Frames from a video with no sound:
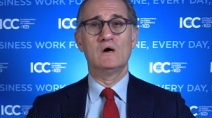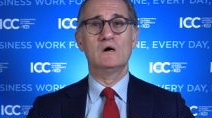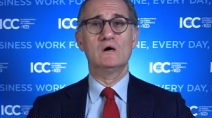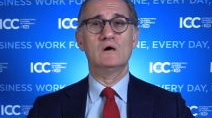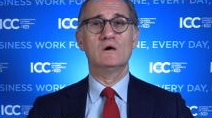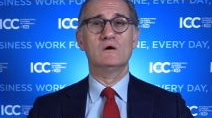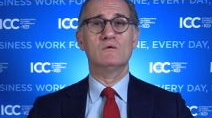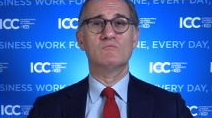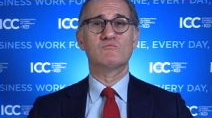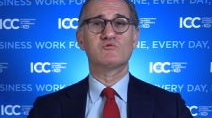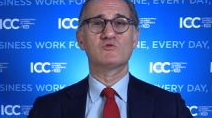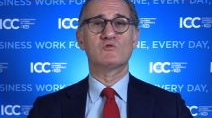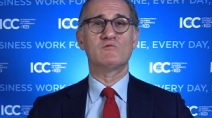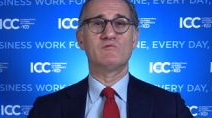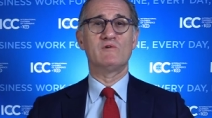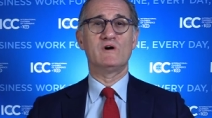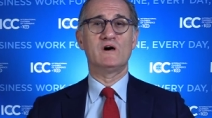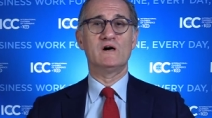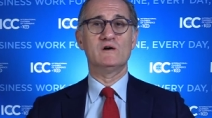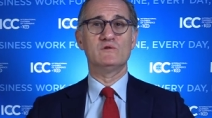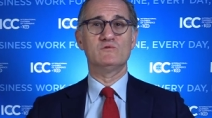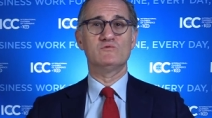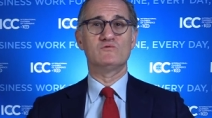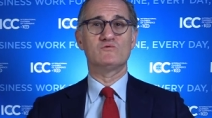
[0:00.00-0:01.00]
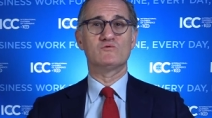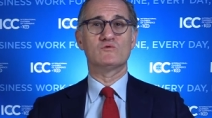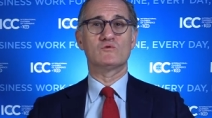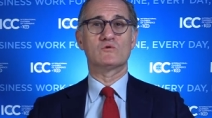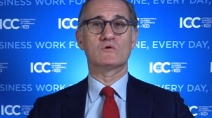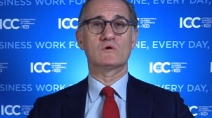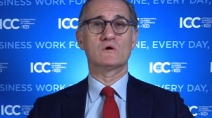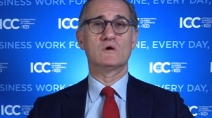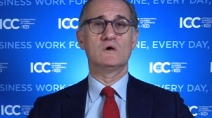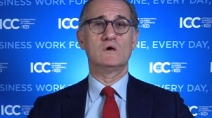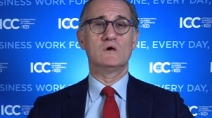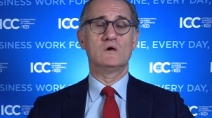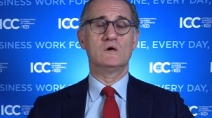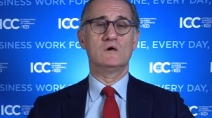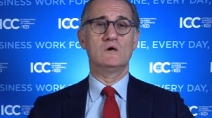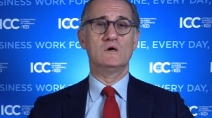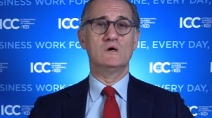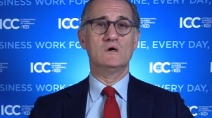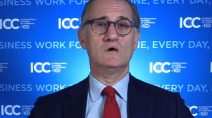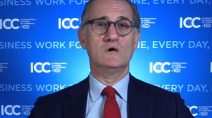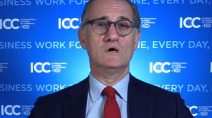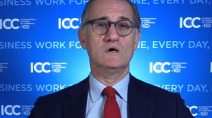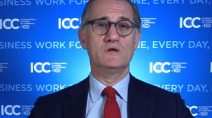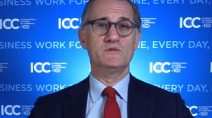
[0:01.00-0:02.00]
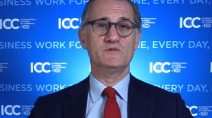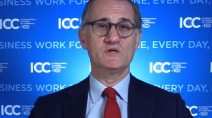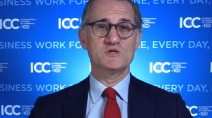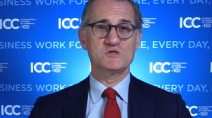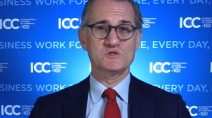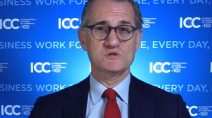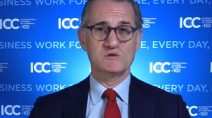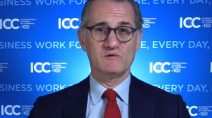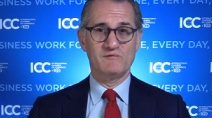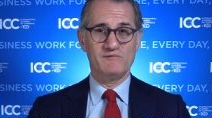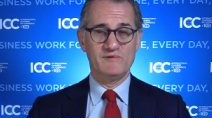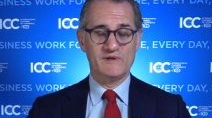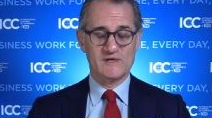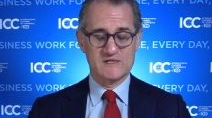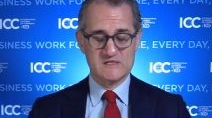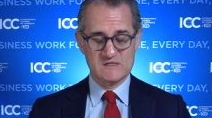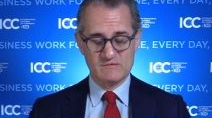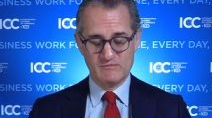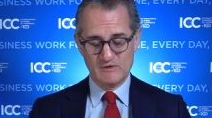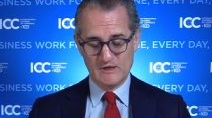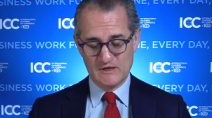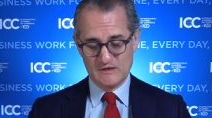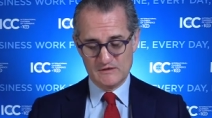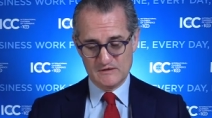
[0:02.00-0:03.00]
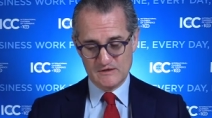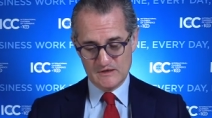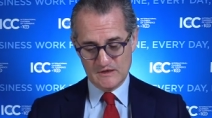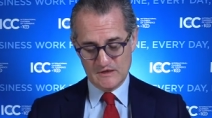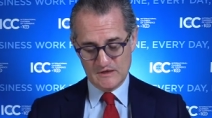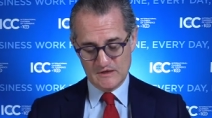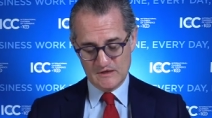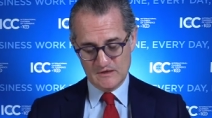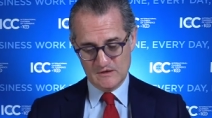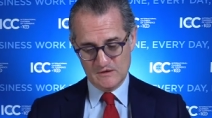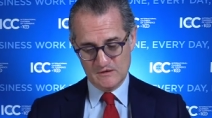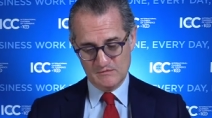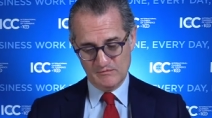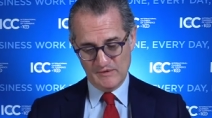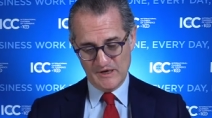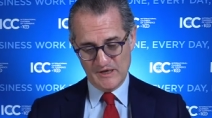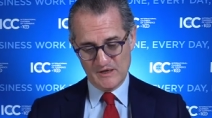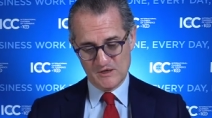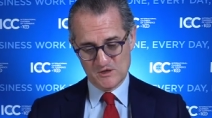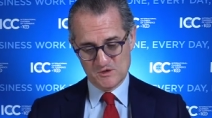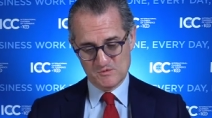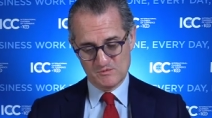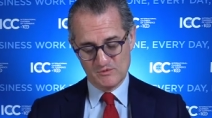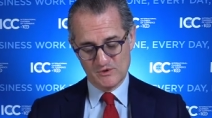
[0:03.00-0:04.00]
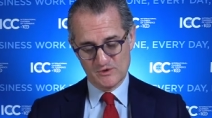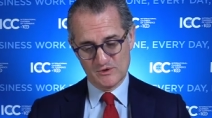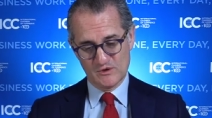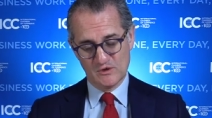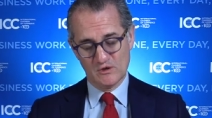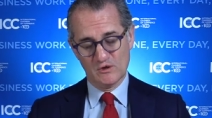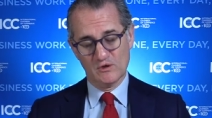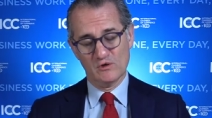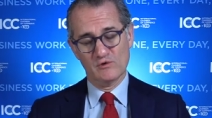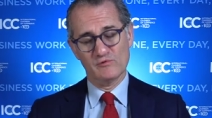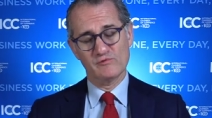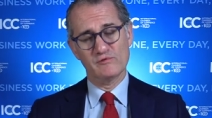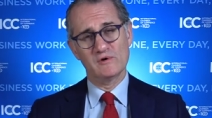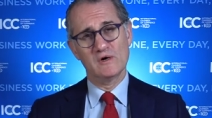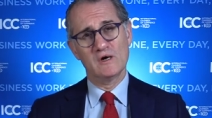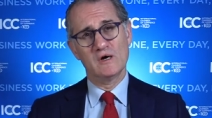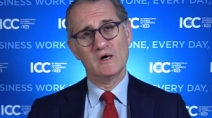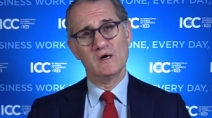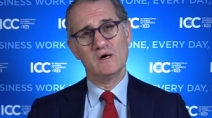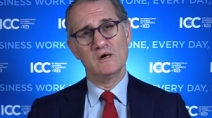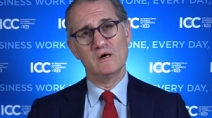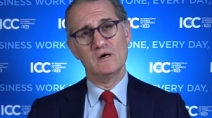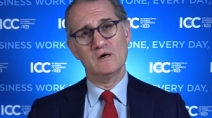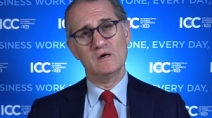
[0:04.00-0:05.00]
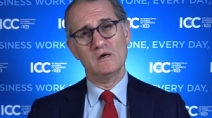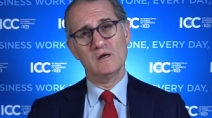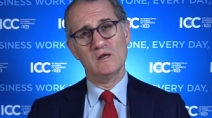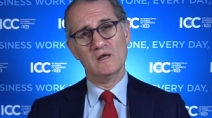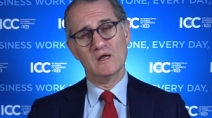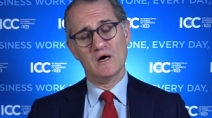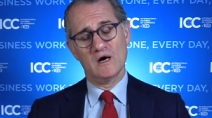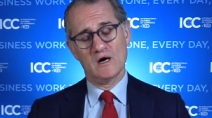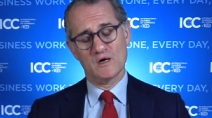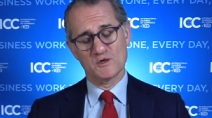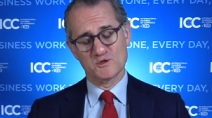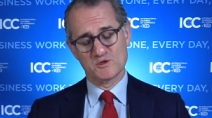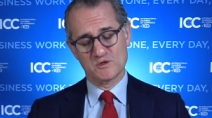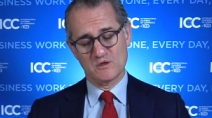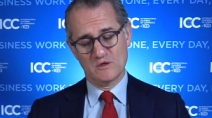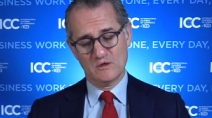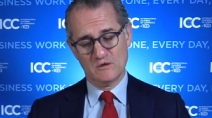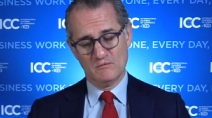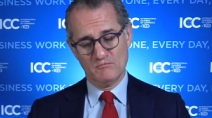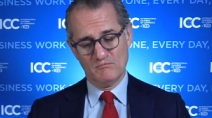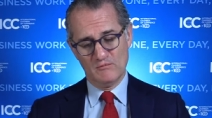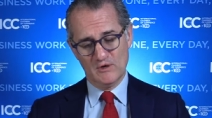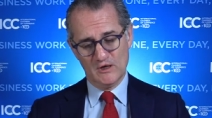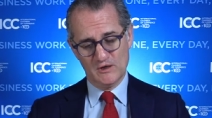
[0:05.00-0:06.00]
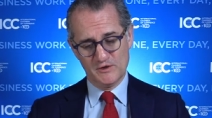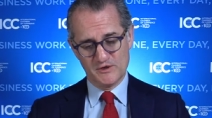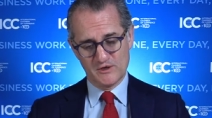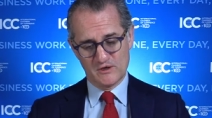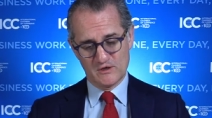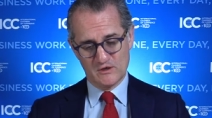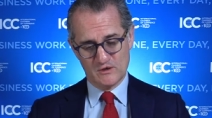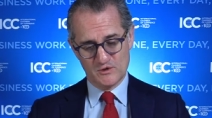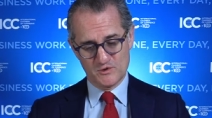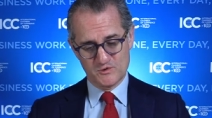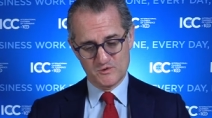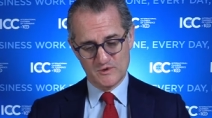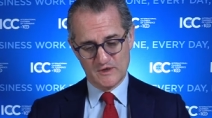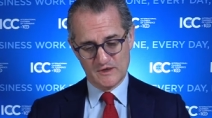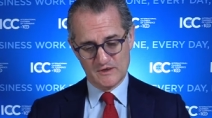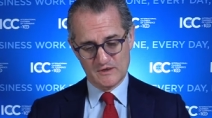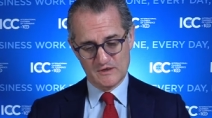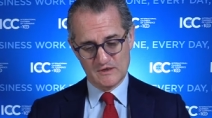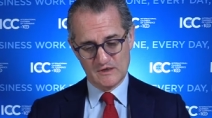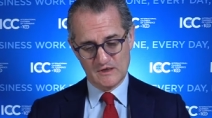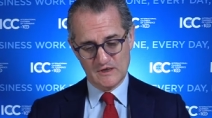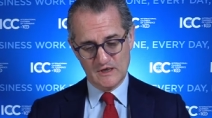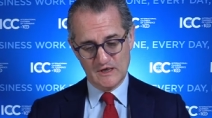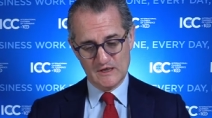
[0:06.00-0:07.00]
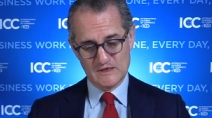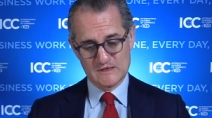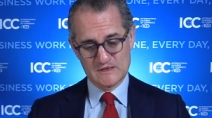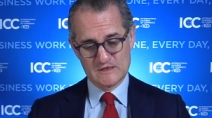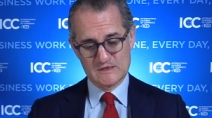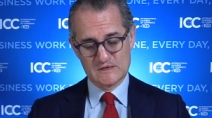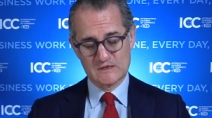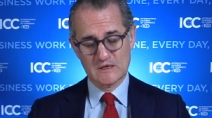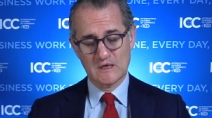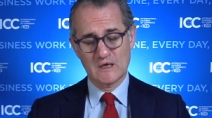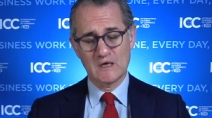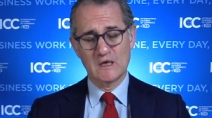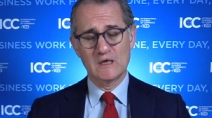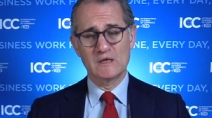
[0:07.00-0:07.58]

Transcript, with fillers: uh, provide for uh, additional flexibility in the management of uh, large uh, multi-contract cases.